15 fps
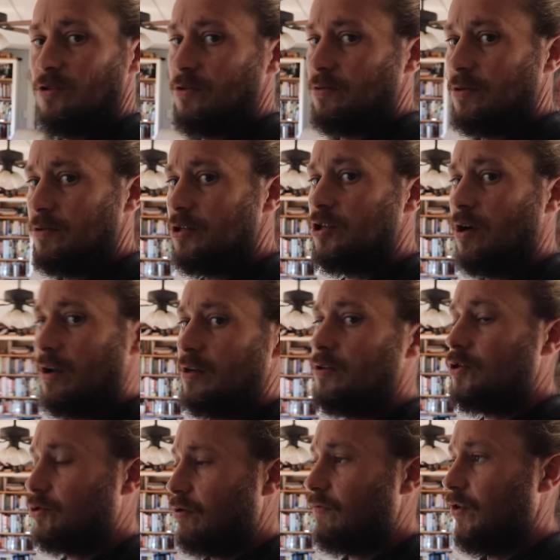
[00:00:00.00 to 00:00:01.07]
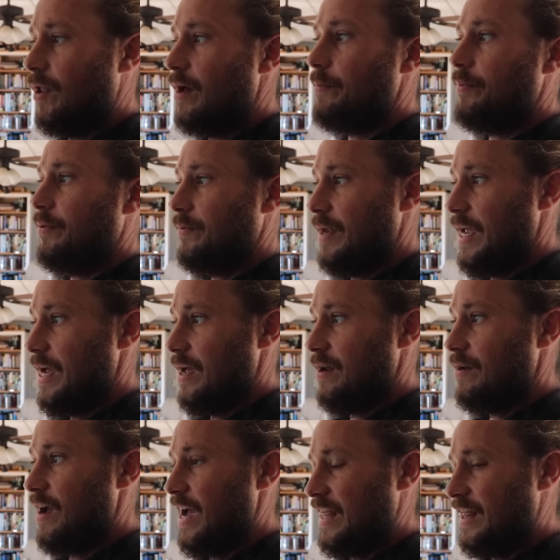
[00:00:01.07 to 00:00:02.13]
are starting to shrivel up,
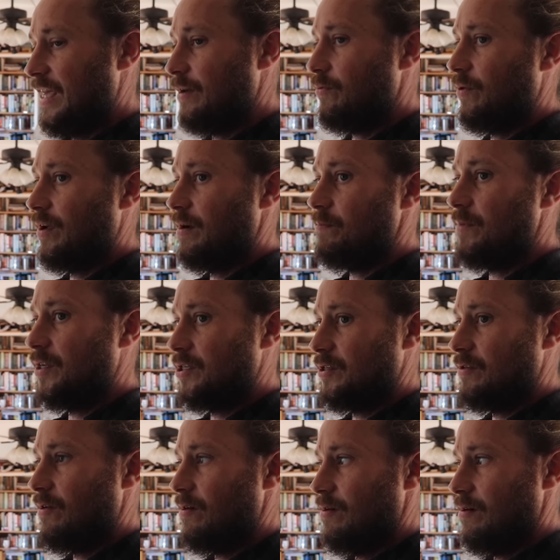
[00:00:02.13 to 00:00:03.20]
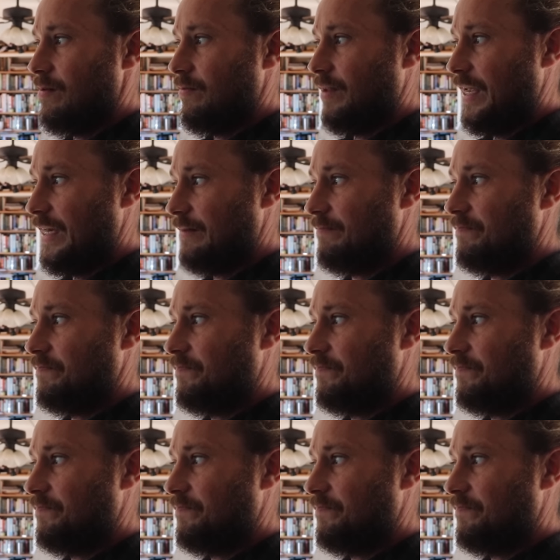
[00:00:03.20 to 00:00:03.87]
and I think we're going to miss our, like,